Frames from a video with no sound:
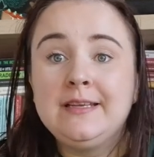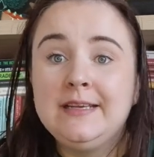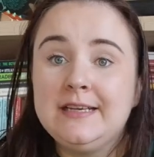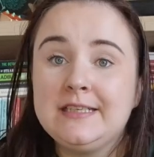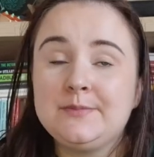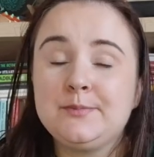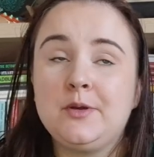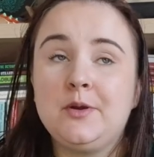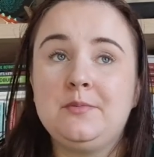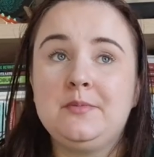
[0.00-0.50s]
He
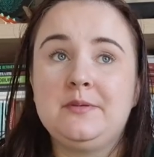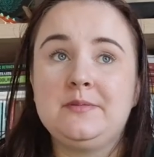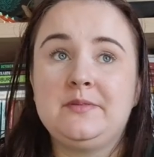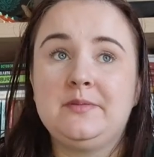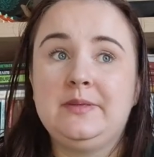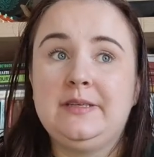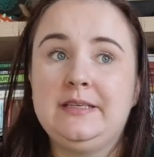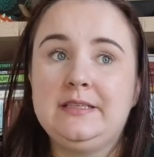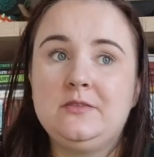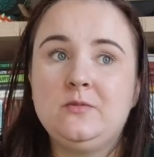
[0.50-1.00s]
has problems
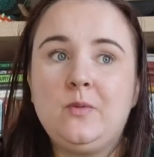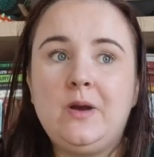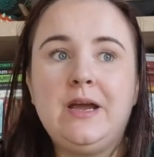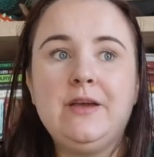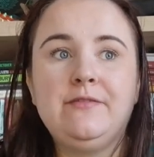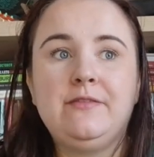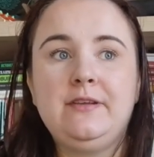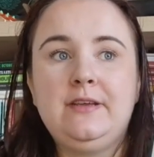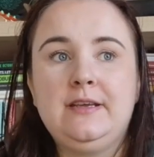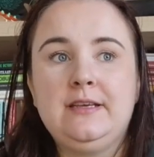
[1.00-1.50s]
with his
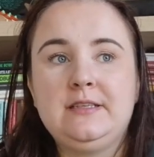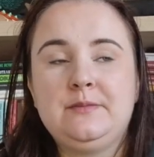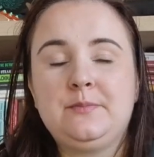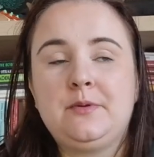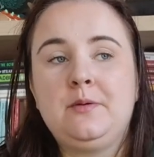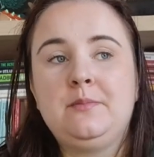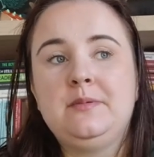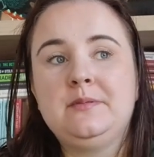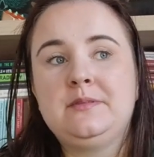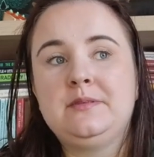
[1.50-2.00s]
wife, he has
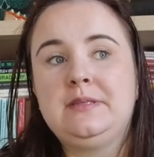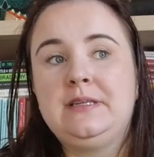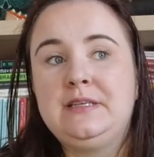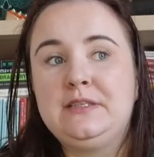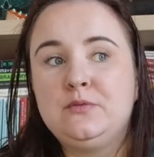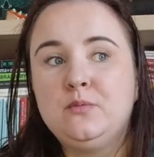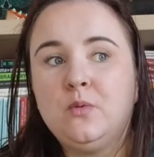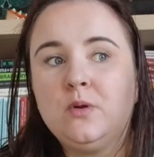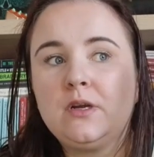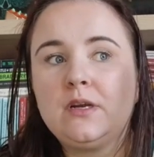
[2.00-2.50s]
problems with
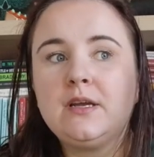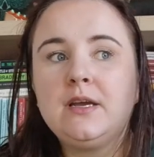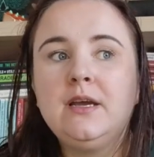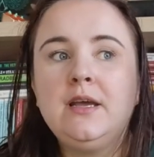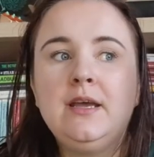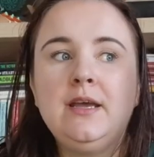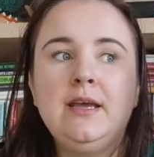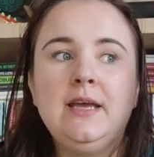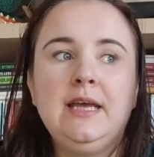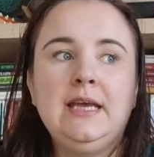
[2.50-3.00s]
his work,
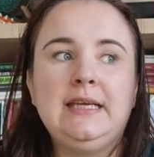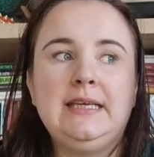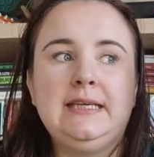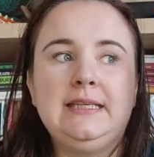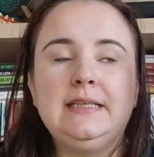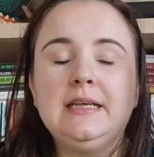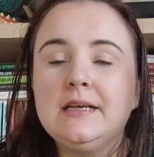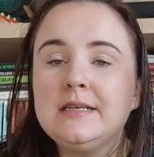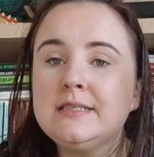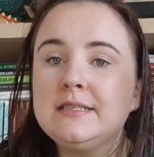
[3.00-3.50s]
he
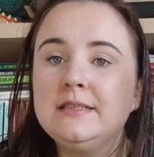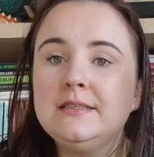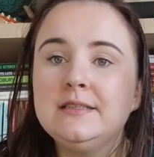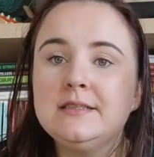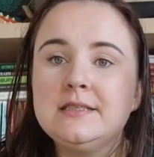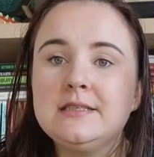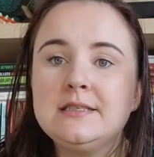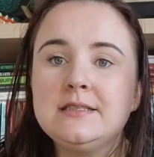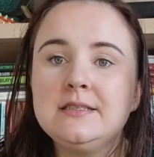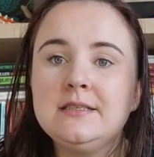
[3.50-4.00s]

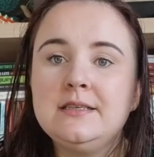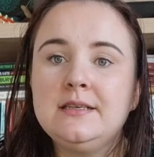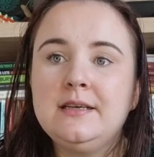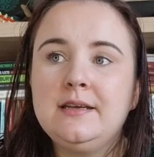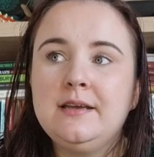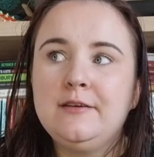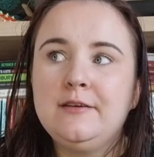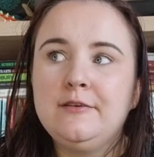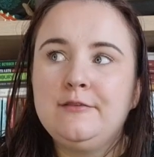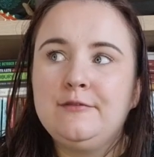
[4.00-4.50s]
doesn't
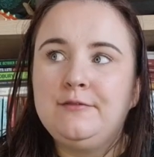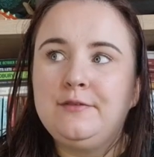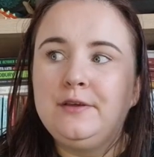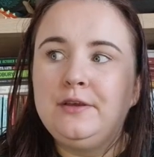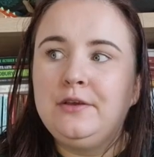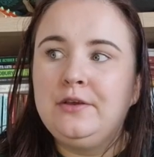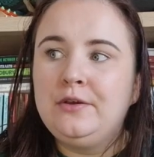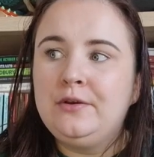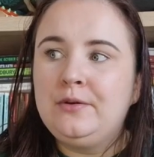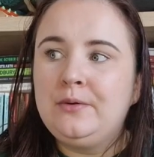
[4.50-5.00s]

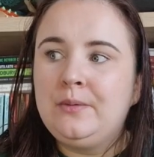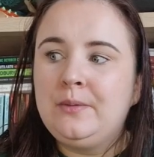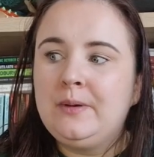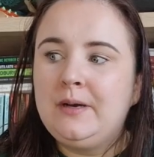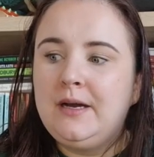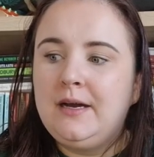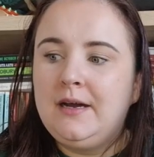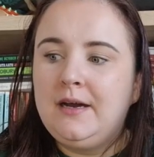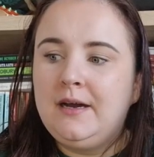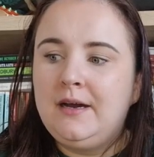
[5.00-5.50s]

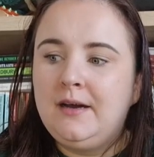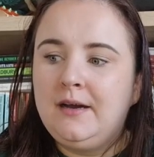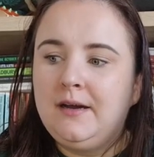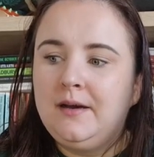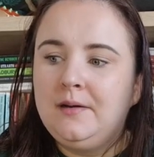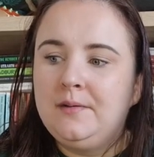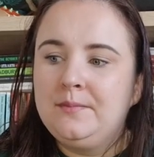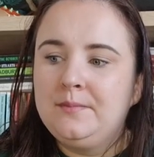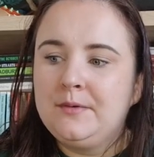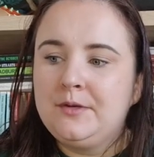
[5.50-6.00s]
feel
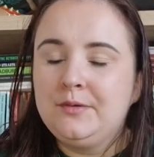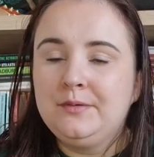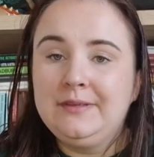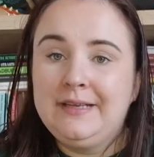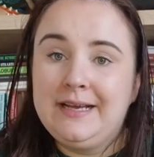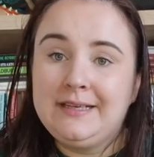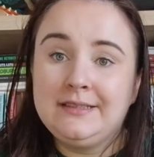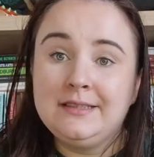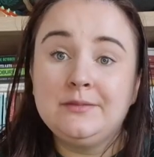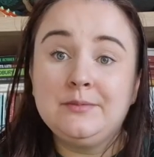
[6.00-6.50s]

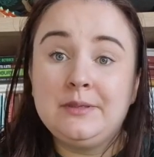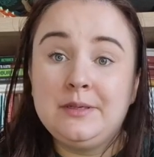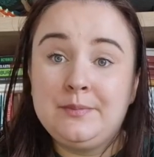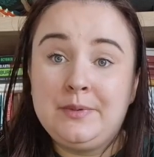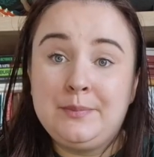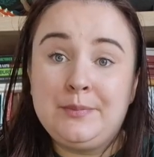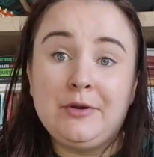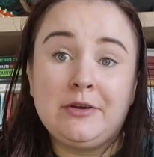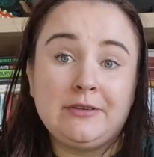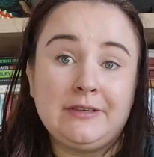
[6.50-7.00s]
connected with the
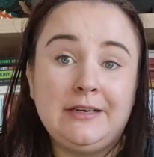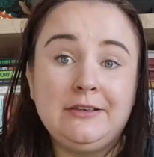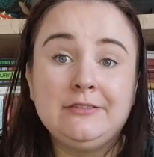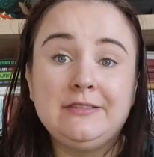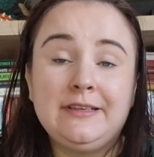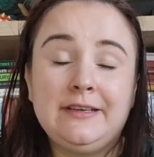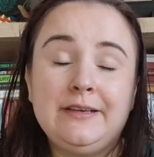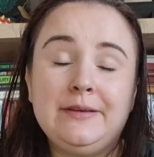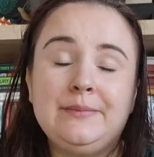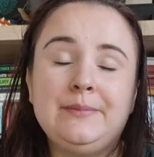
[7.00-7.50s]
people
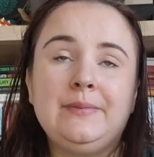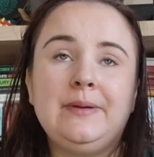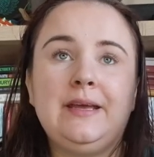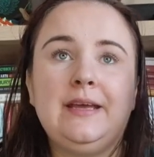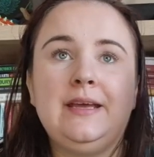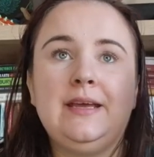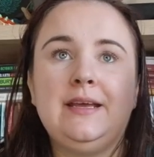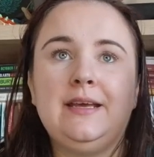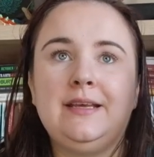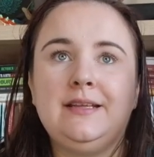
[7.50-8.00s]
around him,
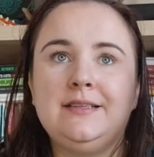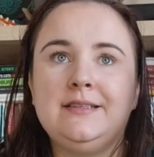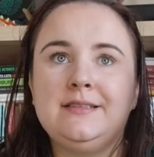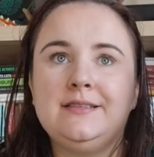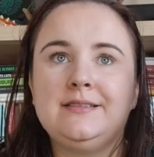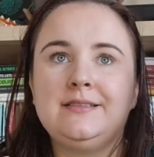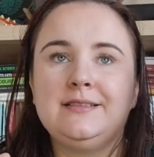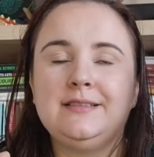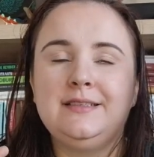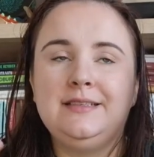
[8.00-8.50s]

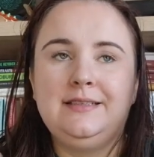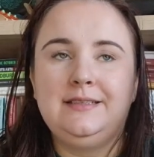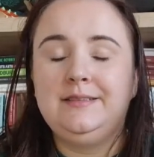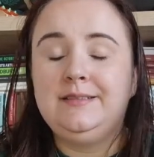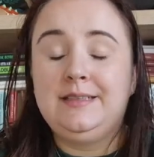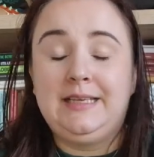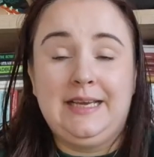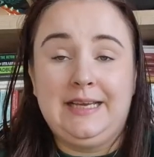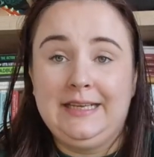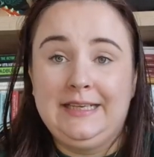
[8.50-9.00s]
and
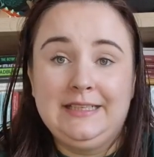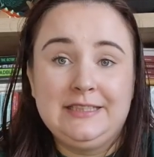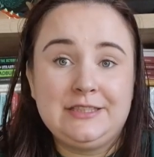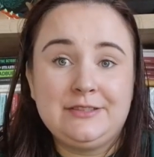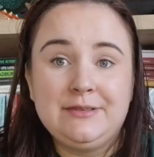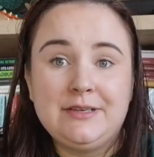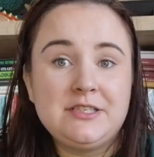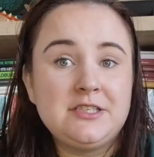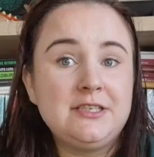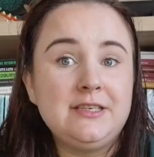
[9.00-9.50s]
he's
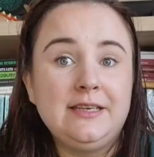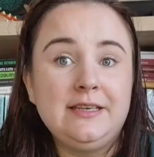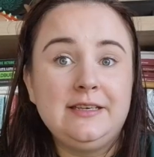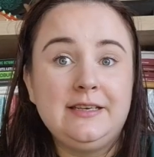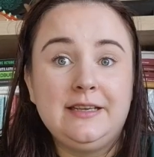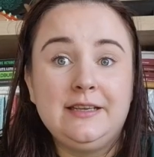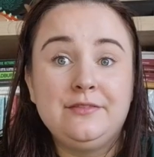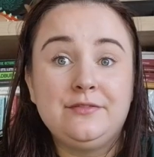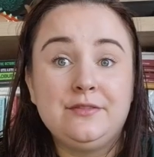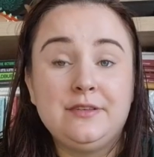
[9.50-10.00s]

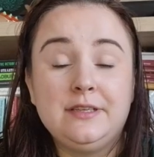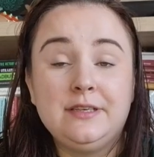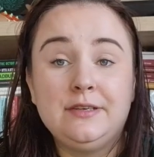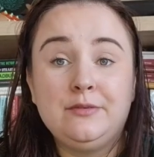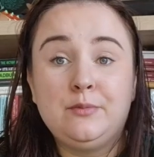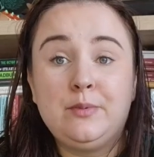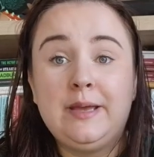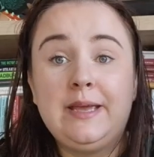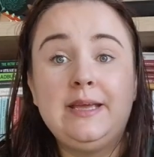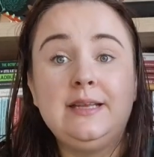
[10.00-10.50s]
questioning if the
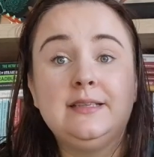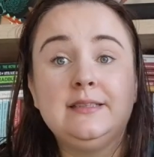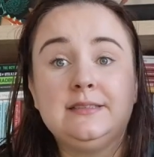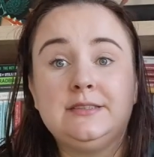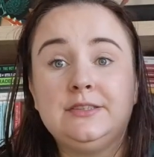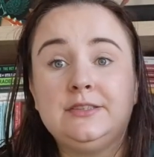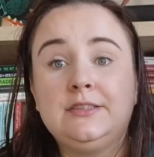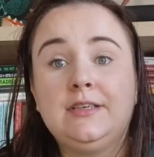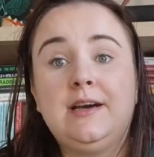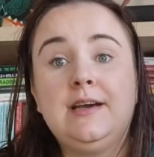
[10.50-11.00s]
way the
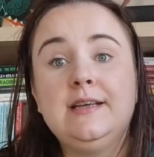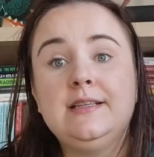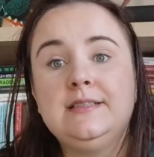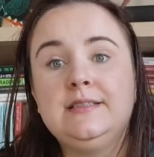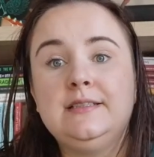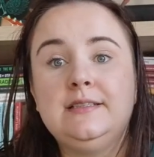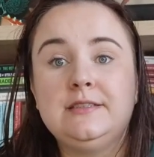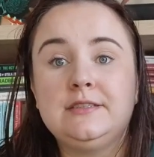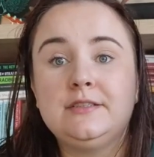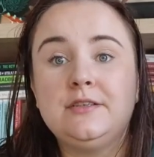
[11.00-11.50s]

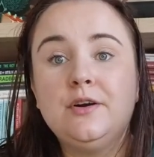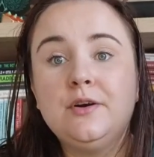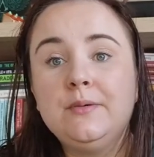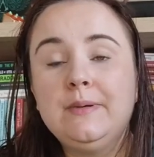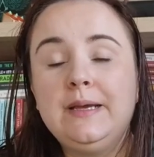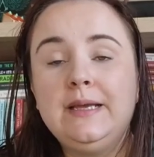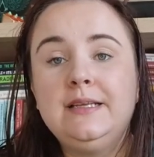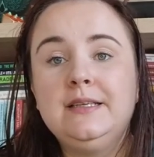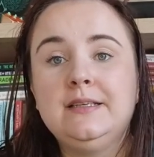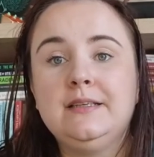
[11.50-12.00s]
society is
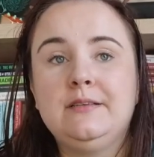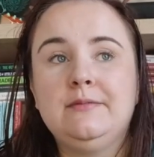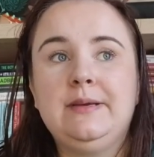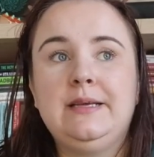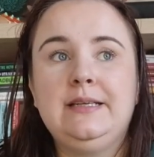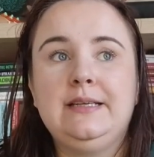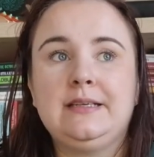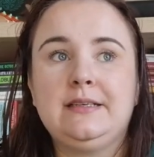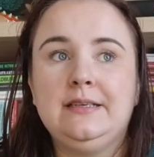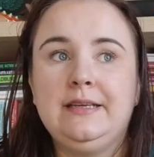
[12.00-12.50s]
going, the
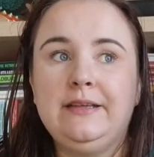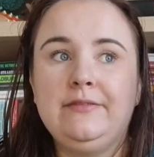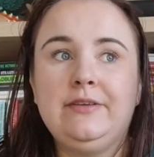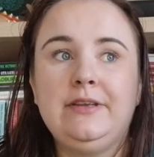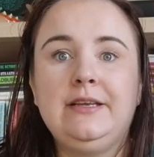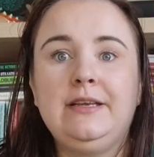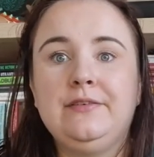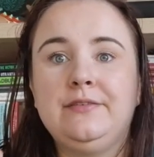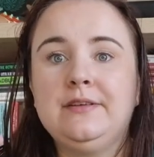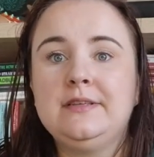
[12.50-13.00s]
way they're
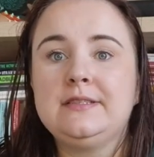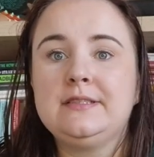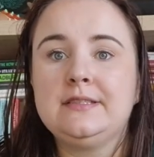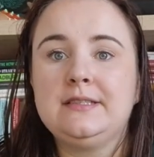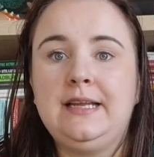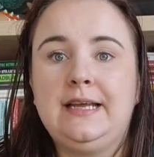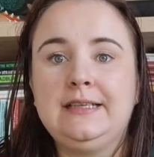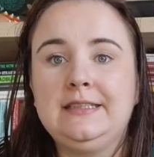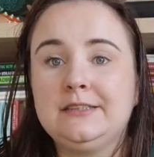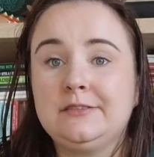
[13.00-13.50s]
living, if it's
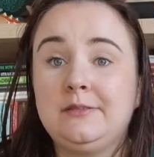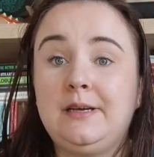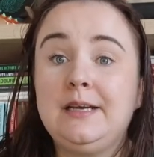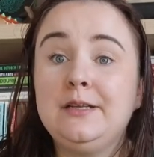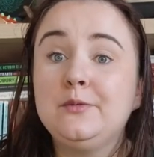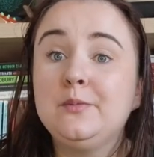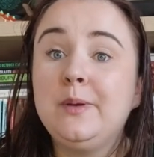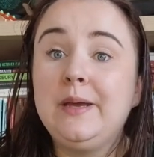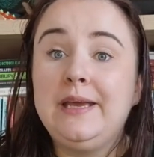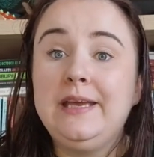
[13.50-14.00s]
like the
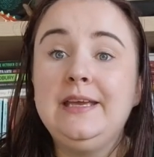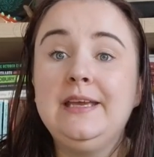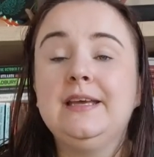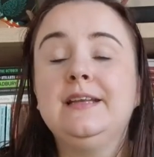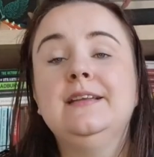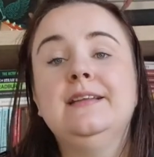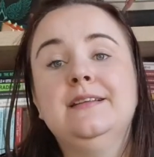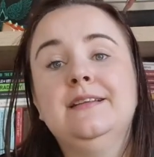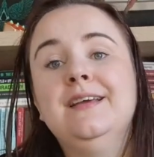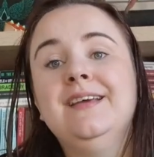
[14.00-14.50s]
right way,
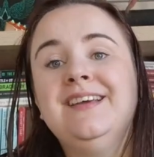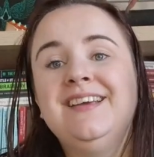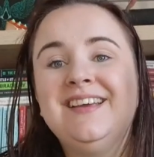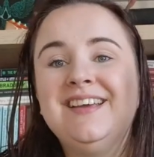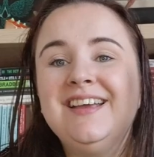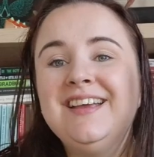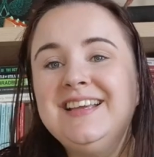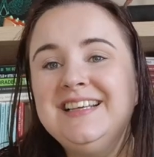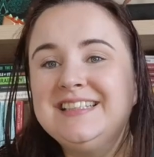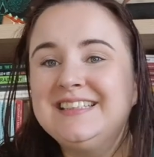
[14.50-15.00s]
and
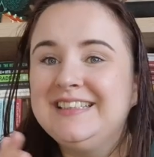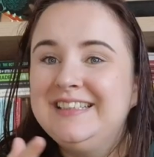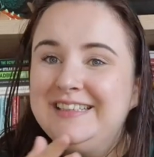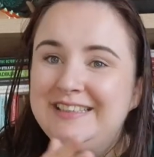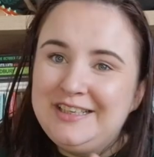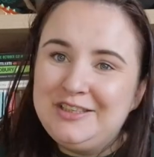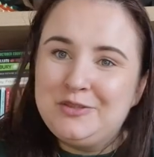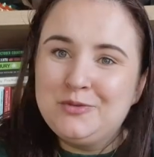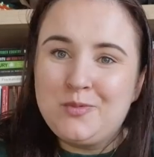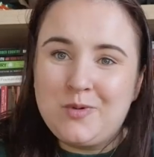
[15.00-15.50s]
he's
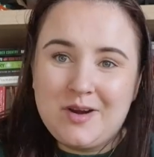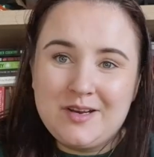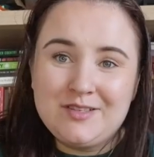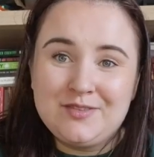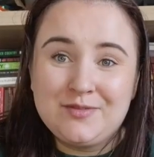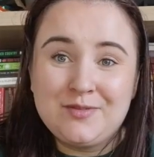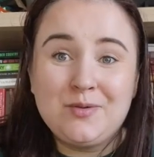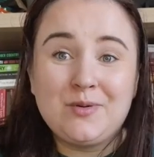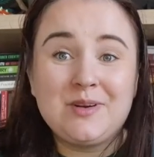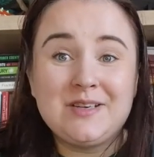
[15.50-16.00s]
leaning towards,
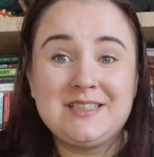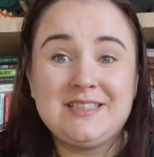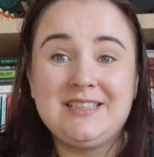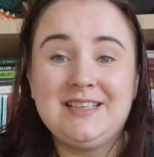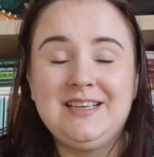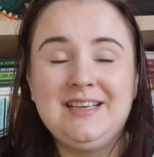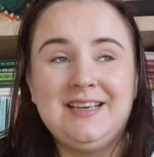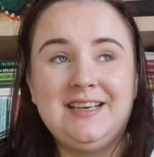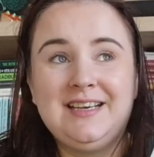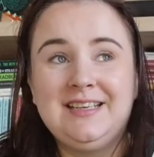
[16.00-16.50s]
of course,
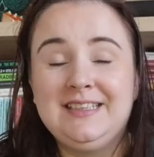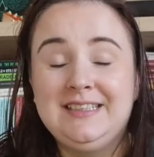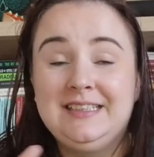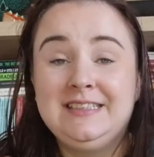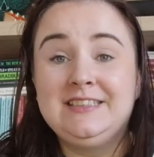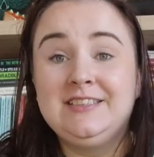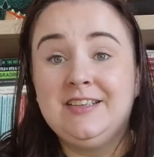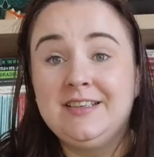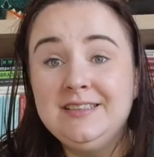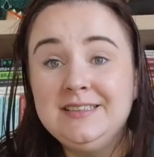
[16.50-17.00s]
that
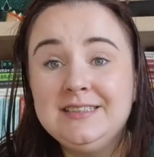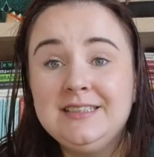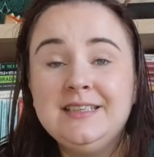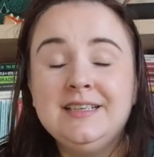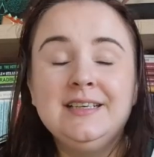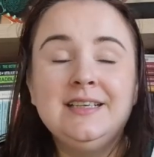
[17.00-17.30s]
it's not.